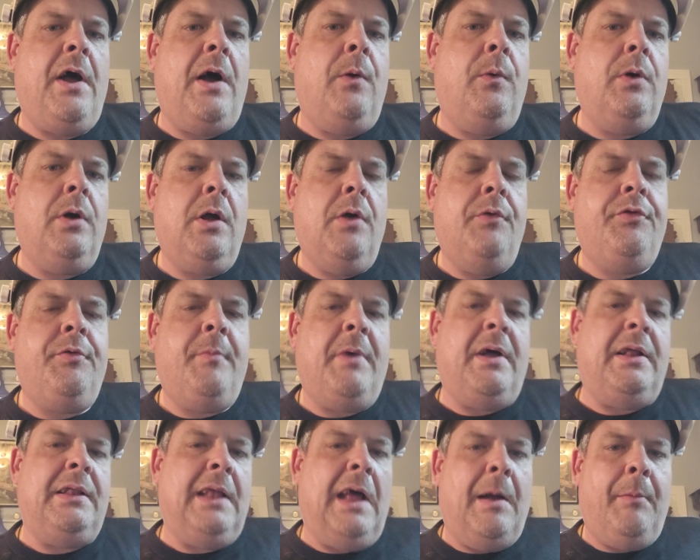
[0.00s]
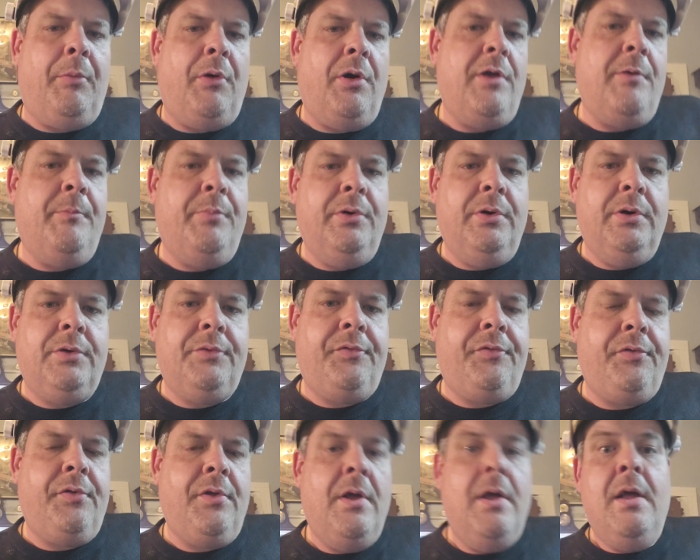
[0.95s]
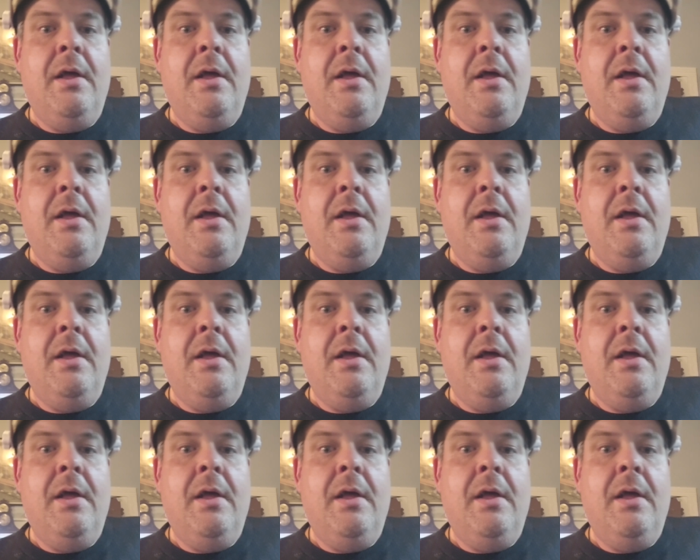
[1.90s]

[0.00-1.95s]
I will go to my library of books